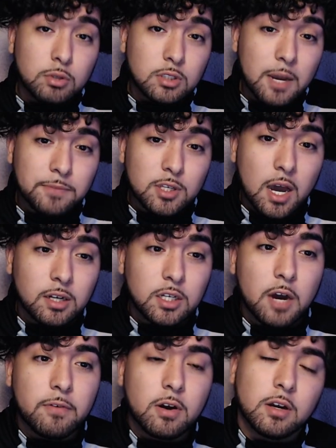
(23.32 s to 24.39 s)
to attempt to
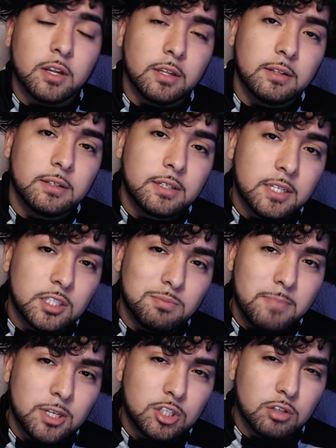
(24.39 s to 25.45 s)
uncover this
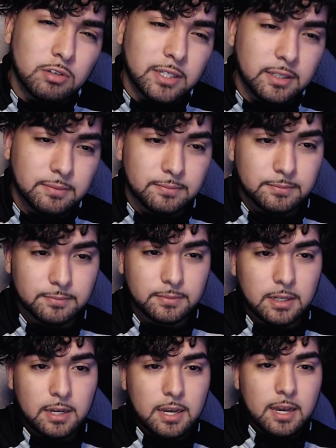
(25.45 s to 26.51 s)
mystery.
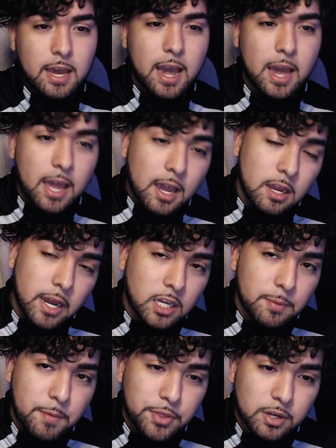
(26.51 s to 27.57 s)
And I
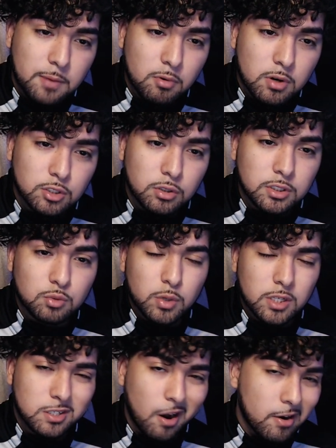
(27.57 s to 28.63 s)
came up with a couple of results
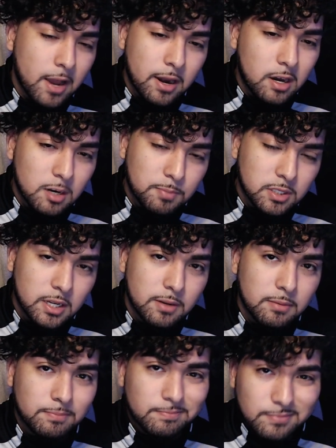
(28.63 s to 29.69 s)
which are not
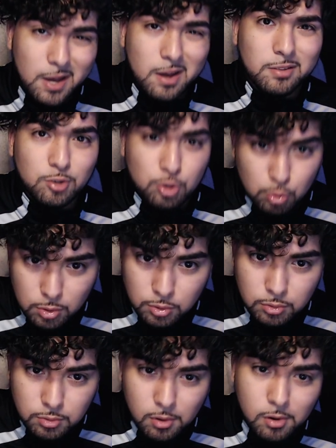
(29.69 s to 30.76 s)
100%
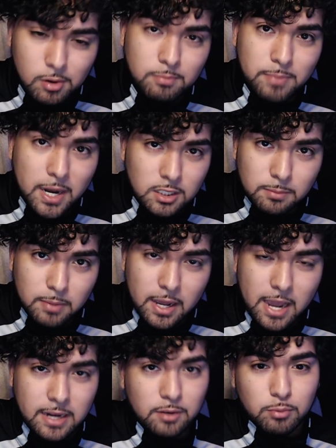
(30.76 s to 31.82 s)
true or backed up by
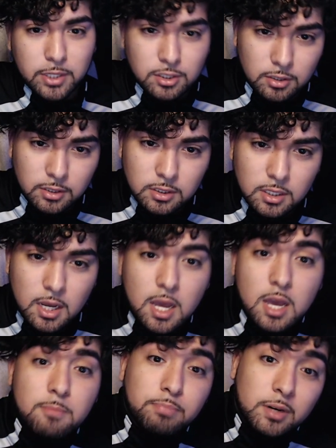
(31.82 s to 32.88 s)
any research.
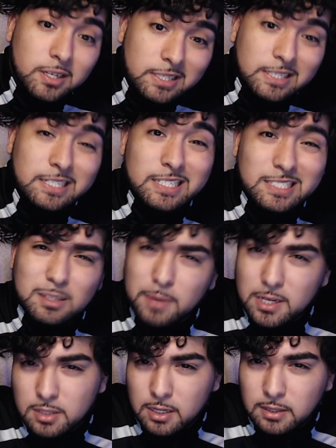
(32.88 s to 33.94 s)
But it is the
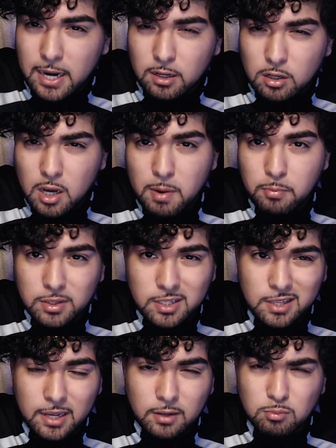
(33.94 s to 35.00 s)
best thing that I could come up with
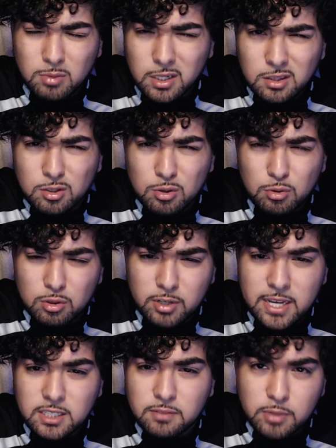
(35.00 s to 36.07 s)
in like, what, 2-3
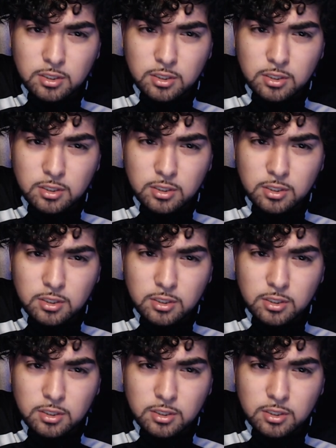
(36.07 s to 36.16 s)
days of